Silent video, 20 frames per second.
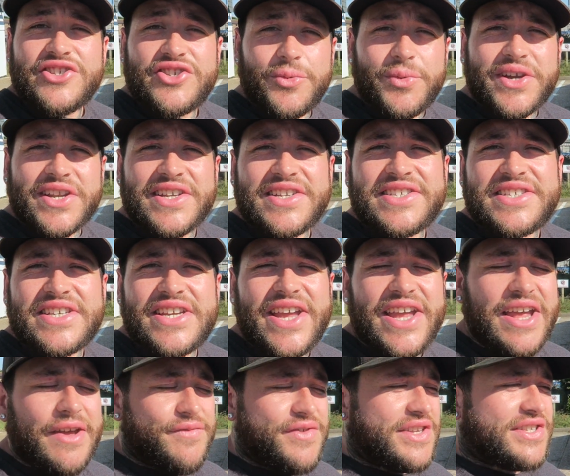So we're going to
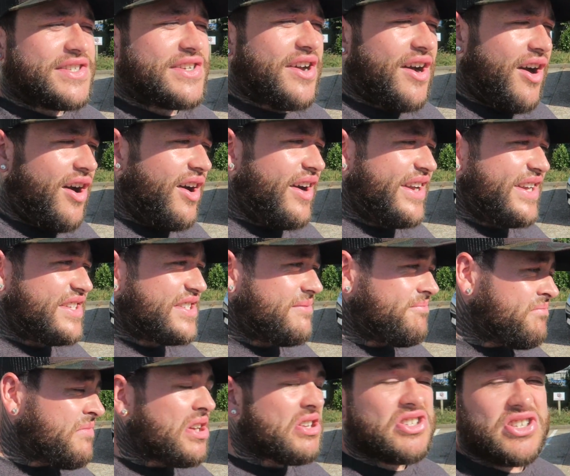see if this car is